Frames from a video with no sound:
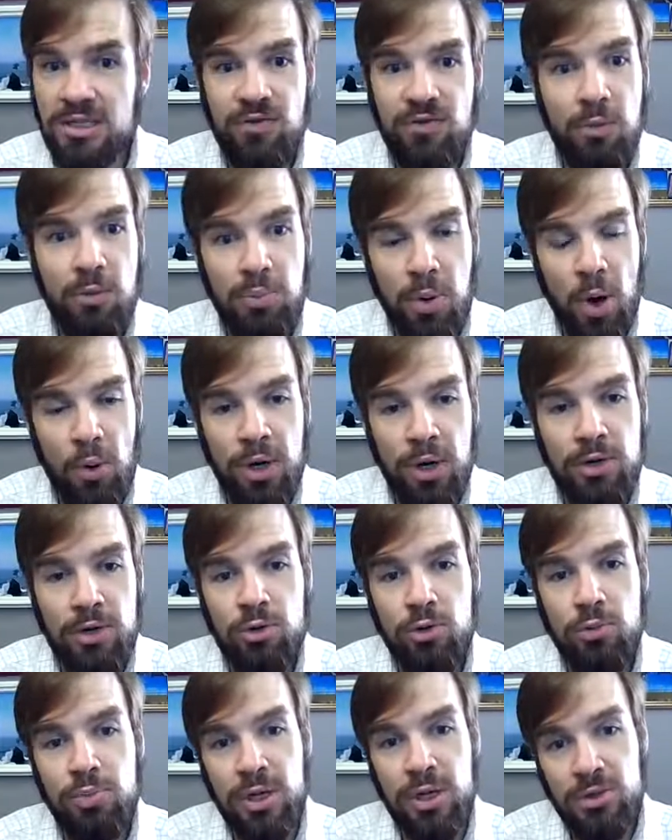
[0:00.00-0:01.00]
the poet
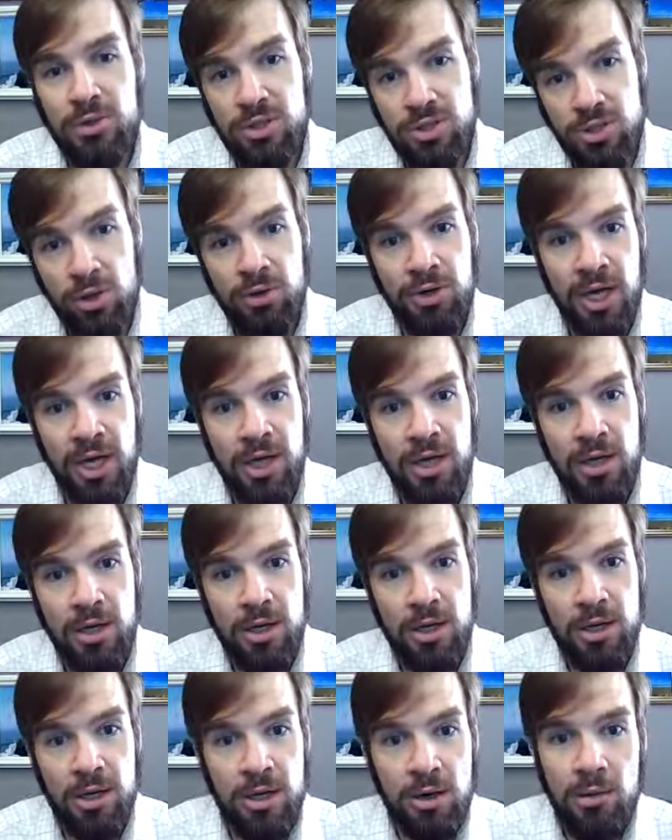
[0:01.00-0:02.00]
or persona,
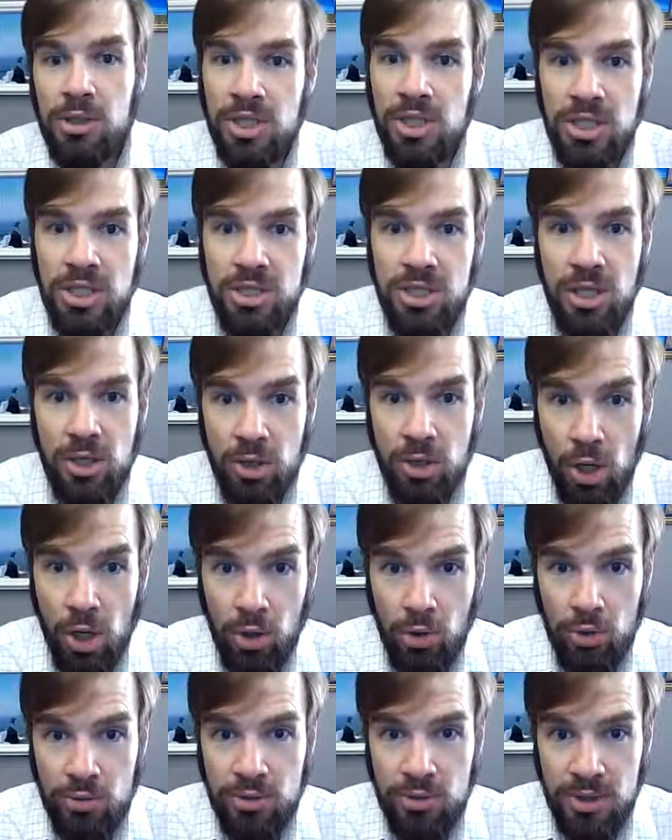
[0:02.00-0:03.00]
which is
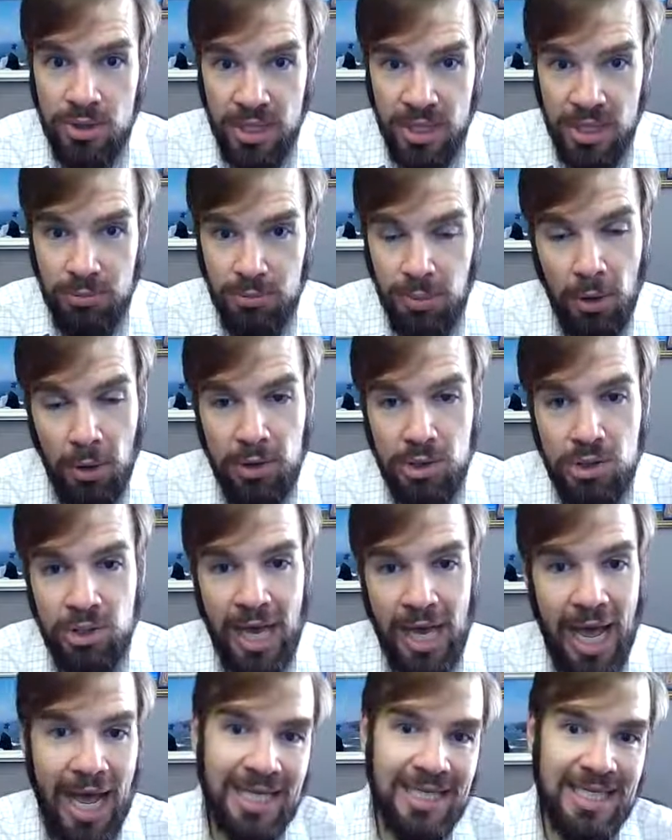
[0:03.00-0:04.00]
known in
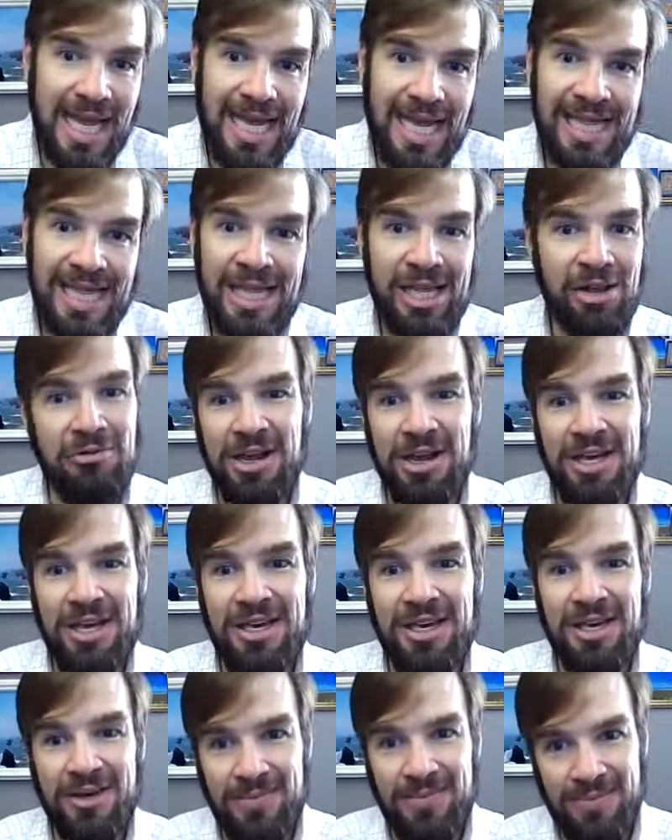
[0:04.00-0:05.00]
poetry as a
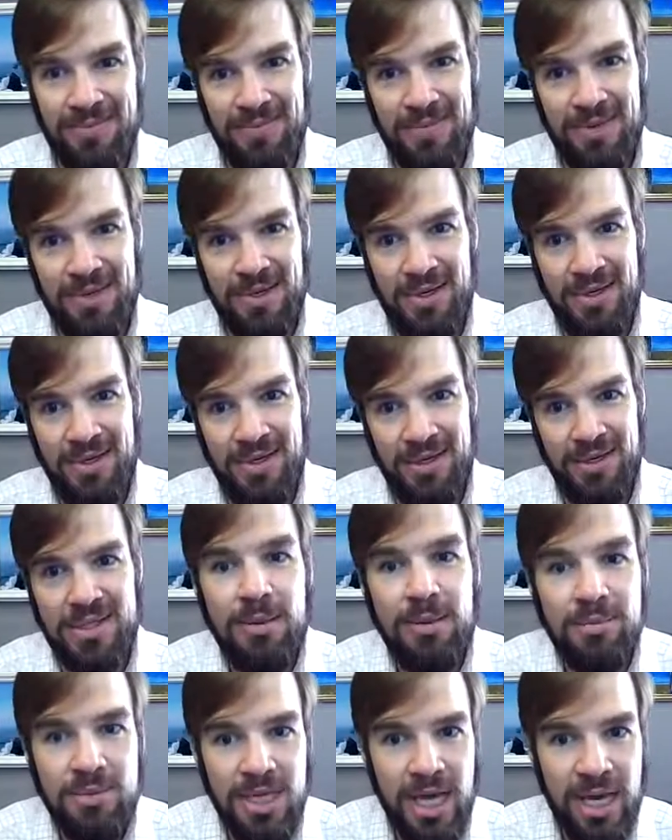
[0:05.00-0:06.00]
lyric.
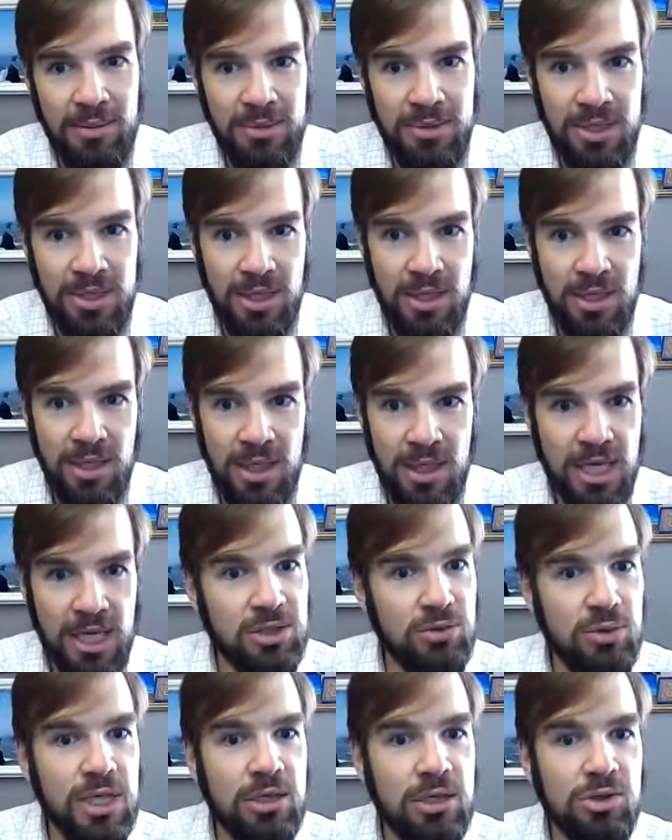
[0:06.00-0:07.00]
Sometimes,
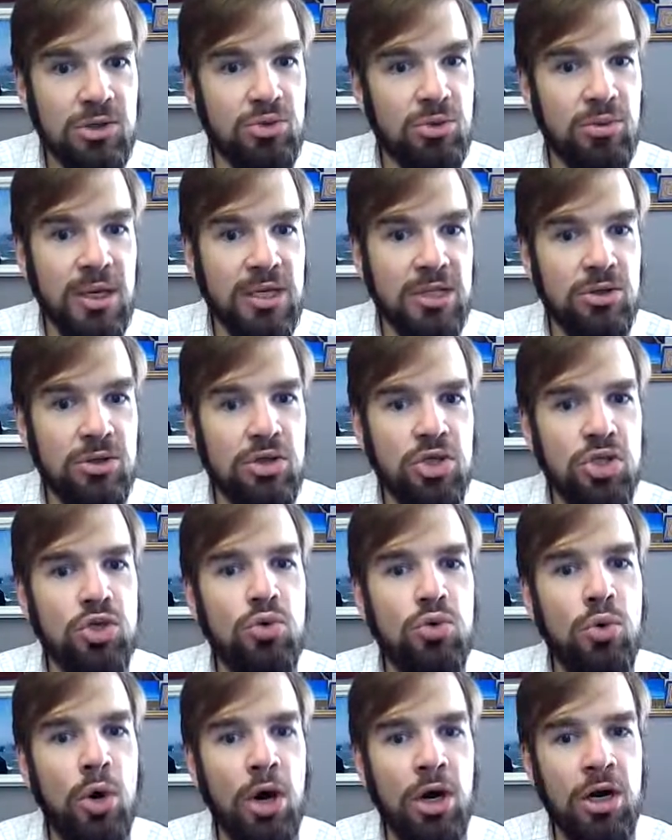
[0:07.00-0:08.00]
as readers, we may search
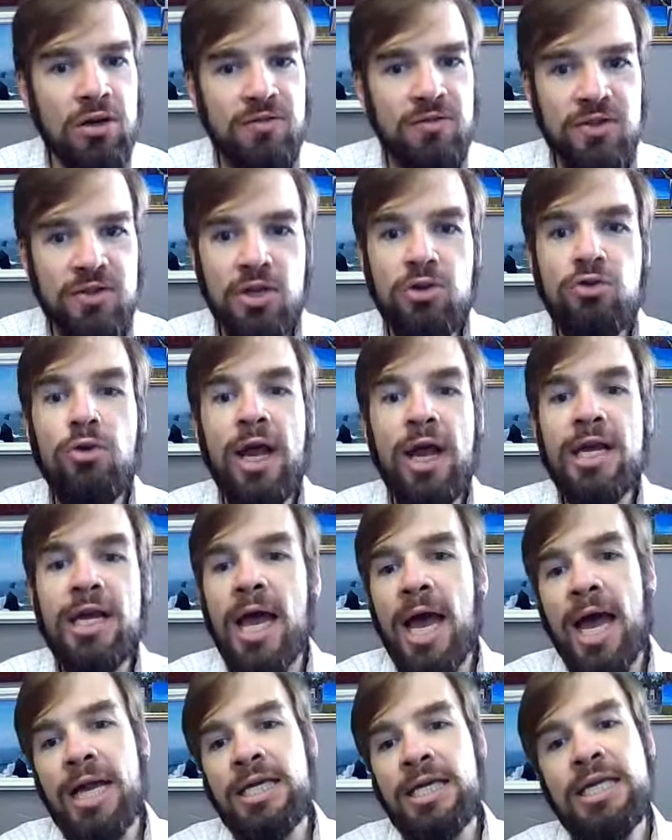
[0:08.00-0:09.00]
too hard for the great
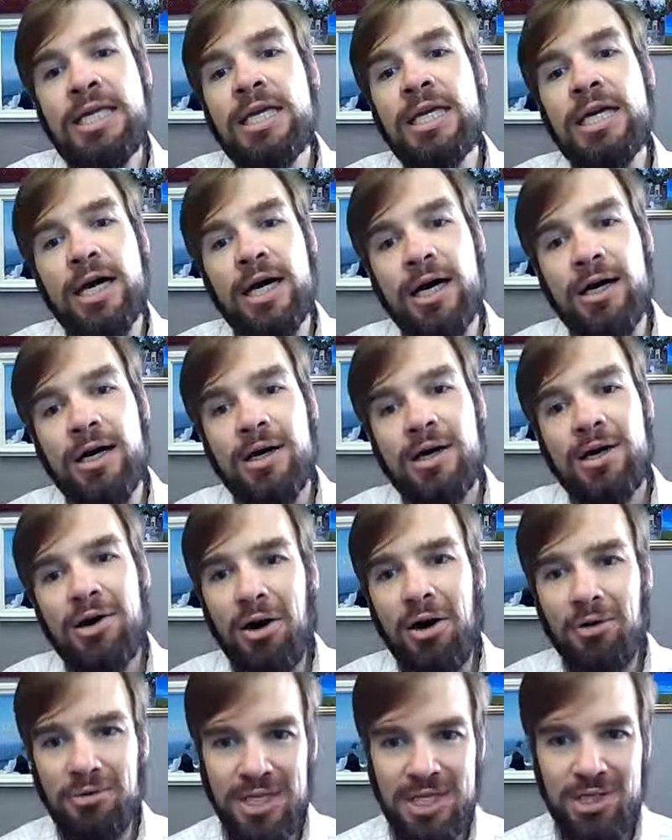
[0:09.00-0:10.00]
idea,
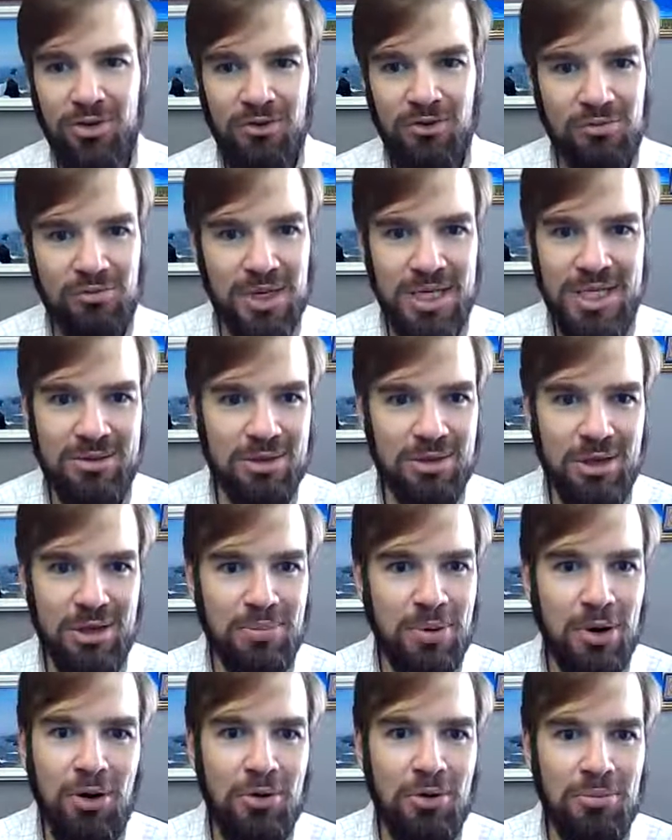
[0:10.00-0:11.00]
only to have missed what the
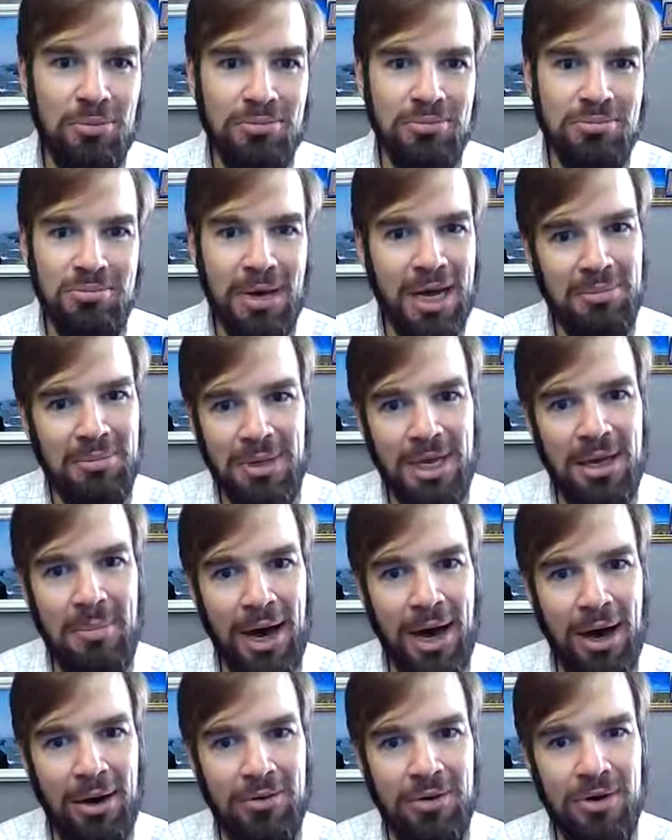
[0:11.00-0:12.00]
poem might be about.